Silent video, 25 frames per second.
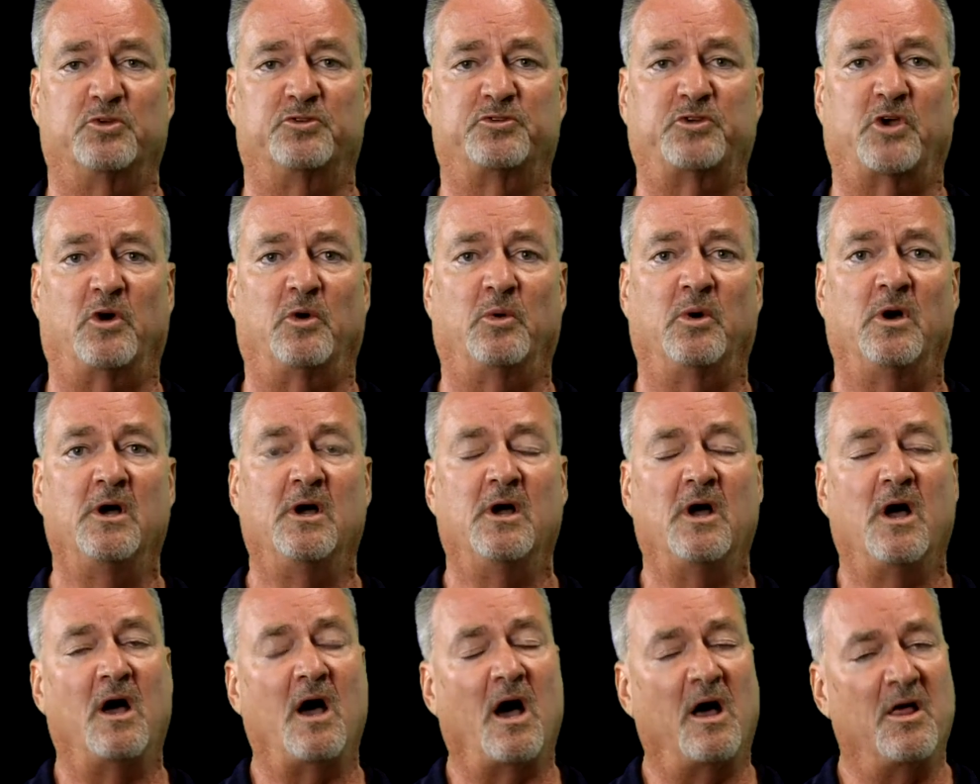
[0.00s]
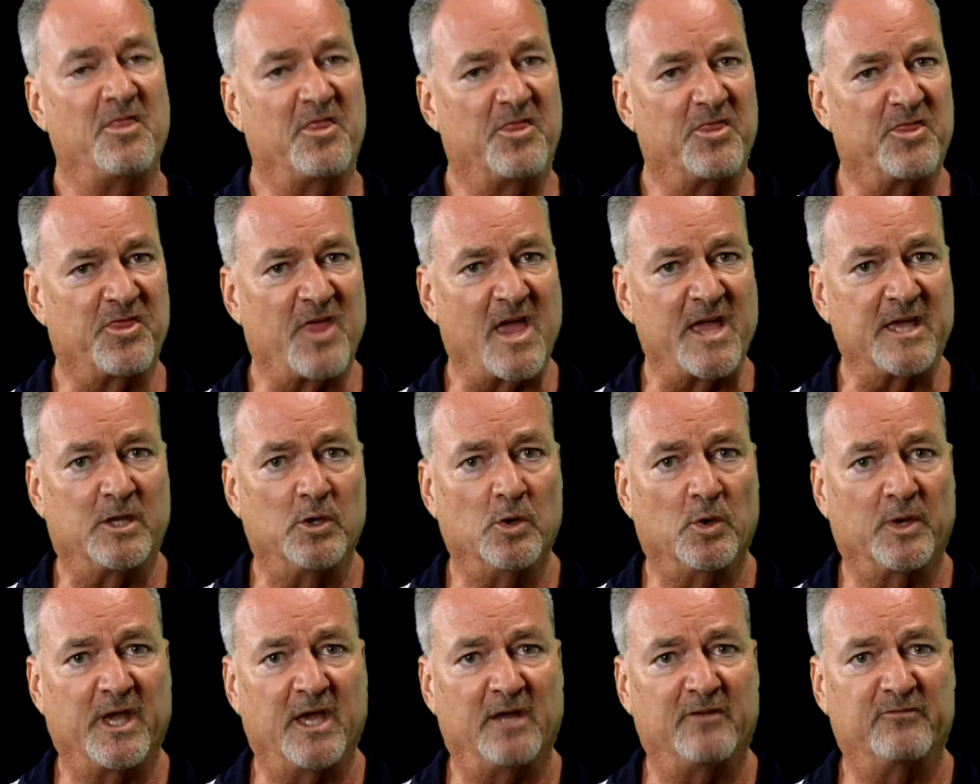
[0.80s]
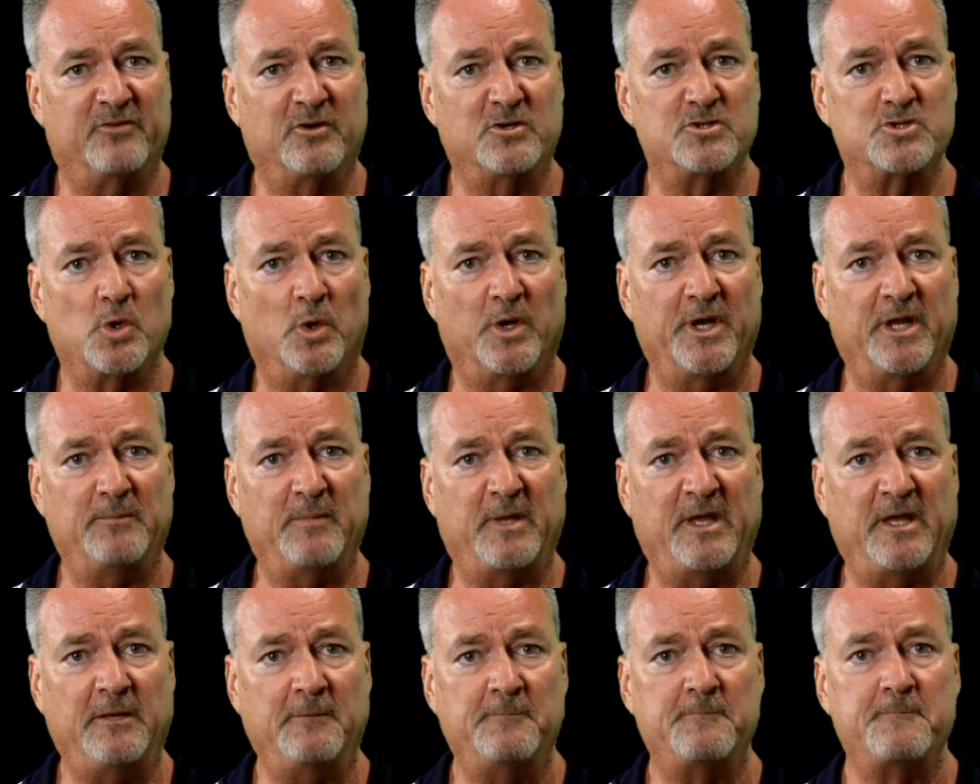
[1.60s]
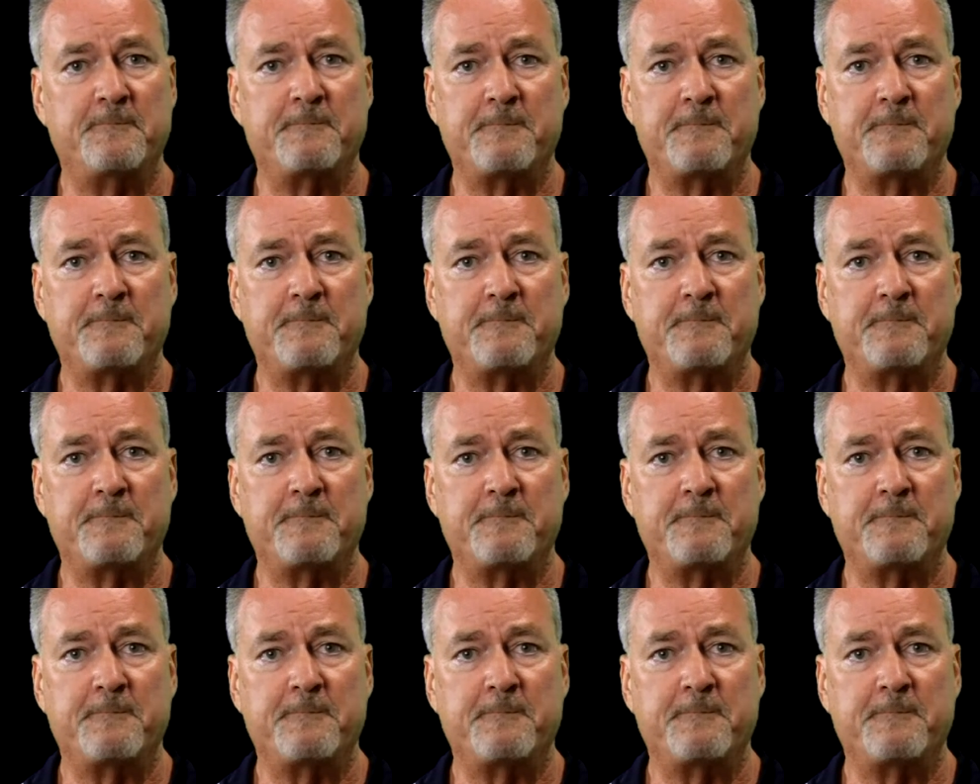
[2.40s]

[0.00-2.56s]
So thank you again for joining me.